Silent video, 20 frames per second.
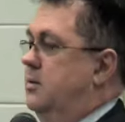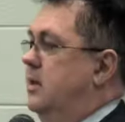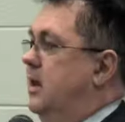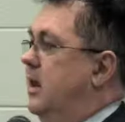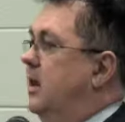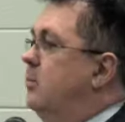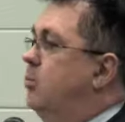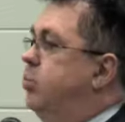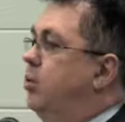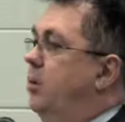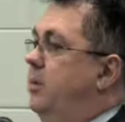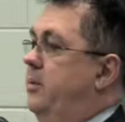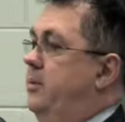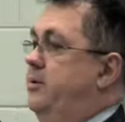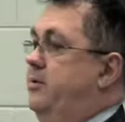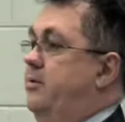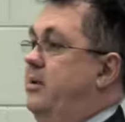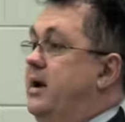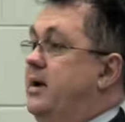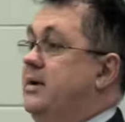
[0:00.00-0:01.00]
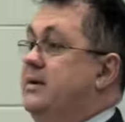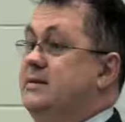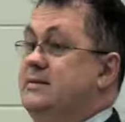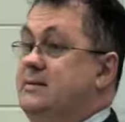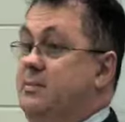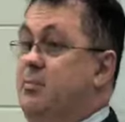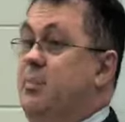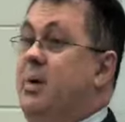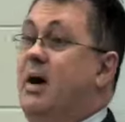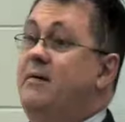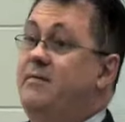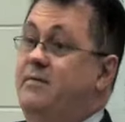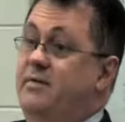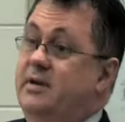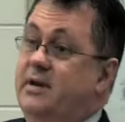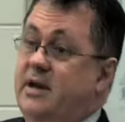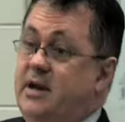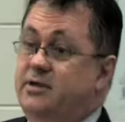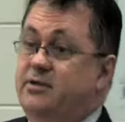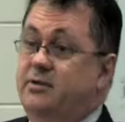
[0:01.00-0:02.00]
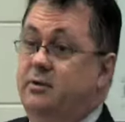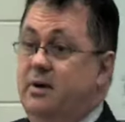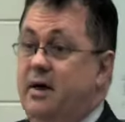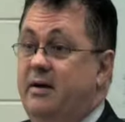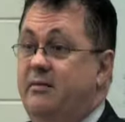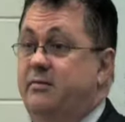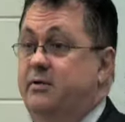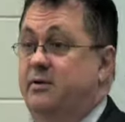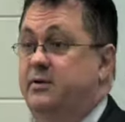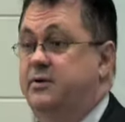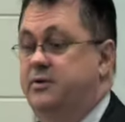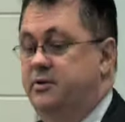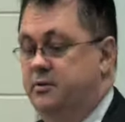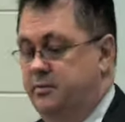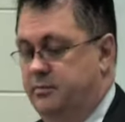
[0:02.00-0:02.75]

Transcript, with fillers: the unemployment rate is above the national average.